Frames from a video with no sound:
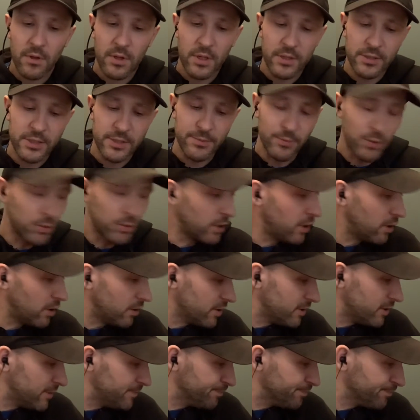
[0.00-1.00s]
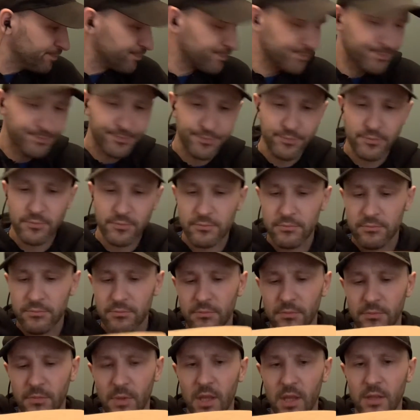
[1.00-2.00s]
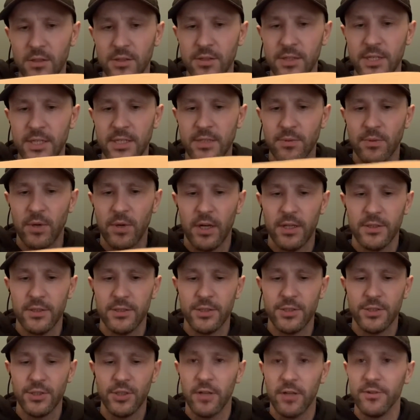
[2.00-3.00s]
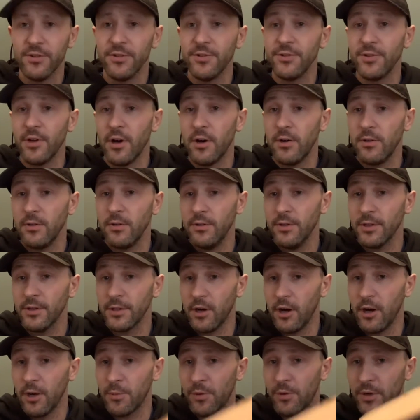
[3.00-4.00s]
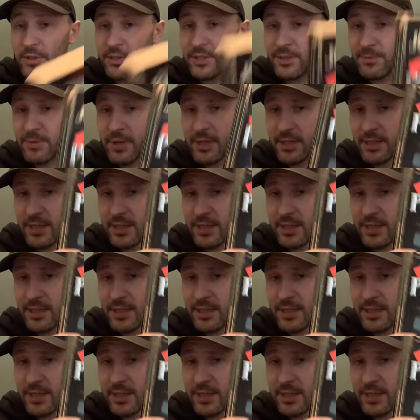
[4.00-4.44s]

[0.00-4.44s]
Some more horror. This one's John Saul, The God Project,